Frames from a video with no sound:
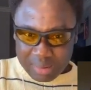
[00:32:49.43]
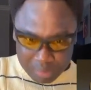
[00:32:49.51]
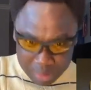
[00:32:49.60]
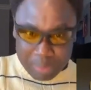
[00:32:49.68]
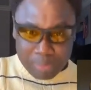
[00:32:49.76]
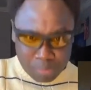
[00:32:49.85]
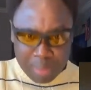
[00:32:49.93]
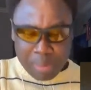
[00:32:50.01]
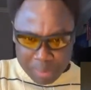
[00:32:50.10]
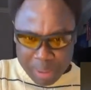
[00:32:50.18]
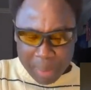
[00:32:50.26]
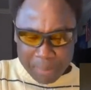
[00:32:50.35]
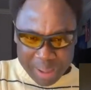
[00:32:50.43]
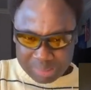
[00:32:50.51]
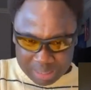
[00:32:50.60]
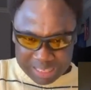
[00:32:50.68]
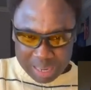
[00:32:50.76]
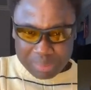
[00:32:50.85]
My
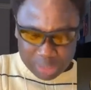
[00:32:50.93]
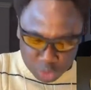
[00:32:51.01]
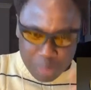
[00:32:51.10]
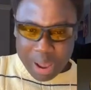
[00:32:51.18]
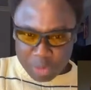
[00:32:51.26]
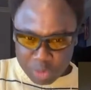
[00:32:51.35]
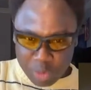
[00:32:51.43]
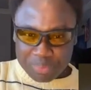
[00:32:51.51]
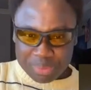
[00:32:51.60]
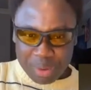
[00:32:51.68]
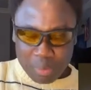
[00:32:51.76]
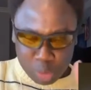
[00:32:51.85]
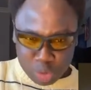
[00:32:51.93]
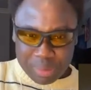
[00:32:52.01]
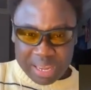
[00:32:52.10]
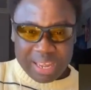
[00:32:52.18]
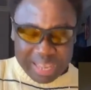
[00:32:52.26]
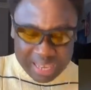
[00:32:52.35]
apartment, I'm 2-bedroom. Bosome,
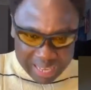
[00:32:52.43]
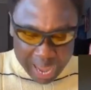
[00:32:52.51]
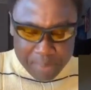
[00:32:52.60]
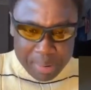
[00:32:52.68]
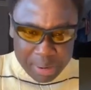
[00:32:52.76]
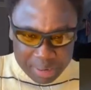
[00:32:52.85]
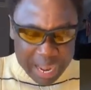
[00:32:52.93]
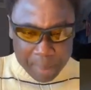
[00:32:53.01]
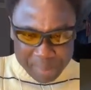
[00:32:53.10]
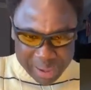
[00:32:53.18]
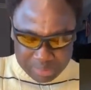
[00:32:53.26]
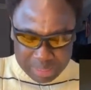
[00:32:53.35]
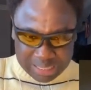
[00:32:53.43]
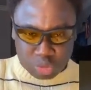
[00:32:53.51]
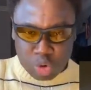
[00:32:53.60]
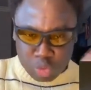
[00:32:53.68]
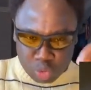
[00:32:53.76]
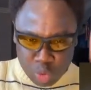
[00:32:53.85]
libel near apartment,
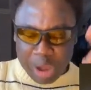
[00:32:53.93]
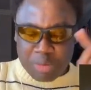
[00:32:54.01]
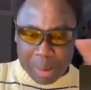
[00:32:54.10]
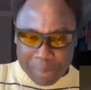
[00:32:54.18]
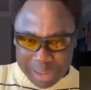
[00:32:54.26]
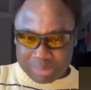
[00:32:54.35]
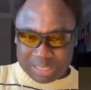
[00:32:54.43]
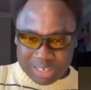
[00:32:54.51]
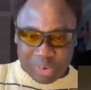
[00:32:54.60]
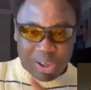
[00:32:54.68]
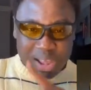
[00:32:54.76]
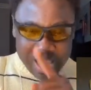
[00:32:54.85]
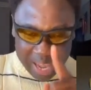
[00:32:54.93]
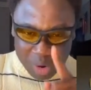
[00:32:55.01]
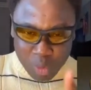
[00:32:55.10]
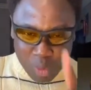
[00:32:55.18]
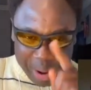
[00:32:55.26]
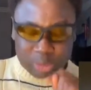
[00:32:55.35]
2-bedroom apartment, you know, and don't
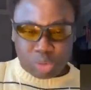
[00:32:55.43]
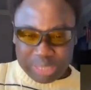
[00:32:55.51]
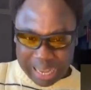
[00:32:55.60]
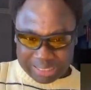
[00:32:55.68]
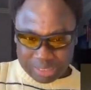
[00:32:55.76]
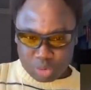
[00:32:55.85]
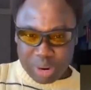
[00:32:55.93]
quite $2,200.